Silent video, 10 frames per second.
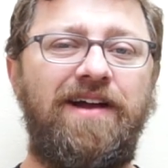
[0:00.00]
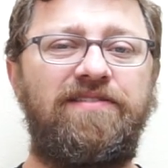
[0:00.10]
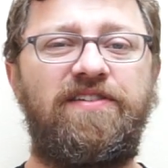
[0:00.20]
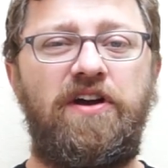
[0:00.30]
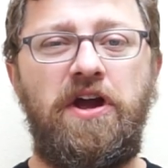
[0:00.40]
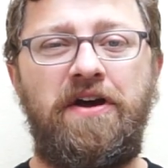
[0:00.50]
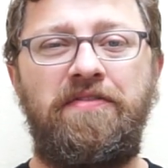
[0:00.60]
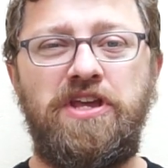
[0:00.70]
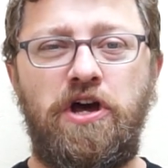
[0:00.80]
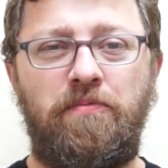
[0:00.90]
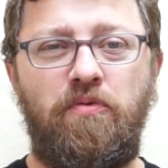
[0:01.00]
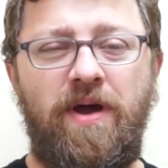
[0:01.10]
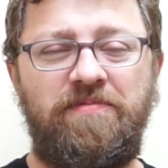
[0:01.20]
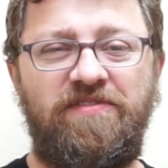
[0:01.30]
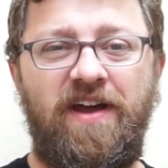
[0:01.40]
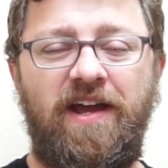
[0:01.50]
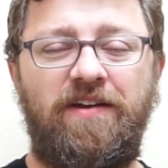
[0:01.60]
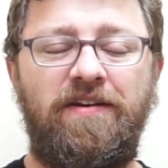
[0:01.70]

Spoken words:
ads on the Yelp website.